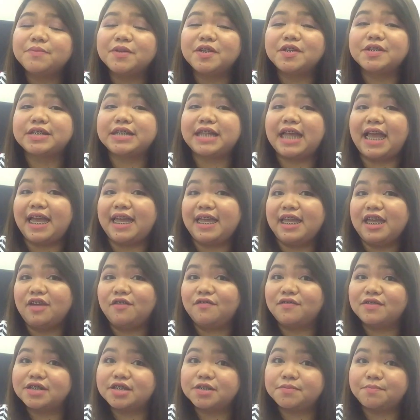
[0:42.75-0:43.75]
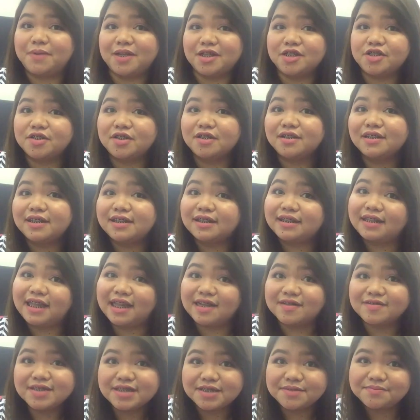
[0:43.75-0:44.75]
because I have a special
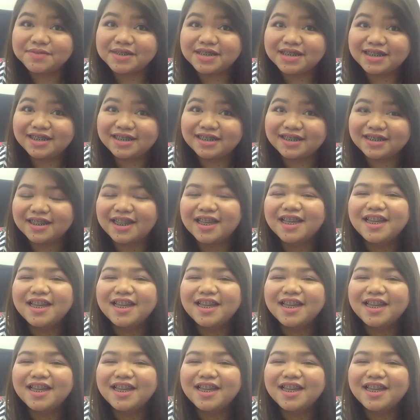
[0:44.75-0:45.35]
announcement.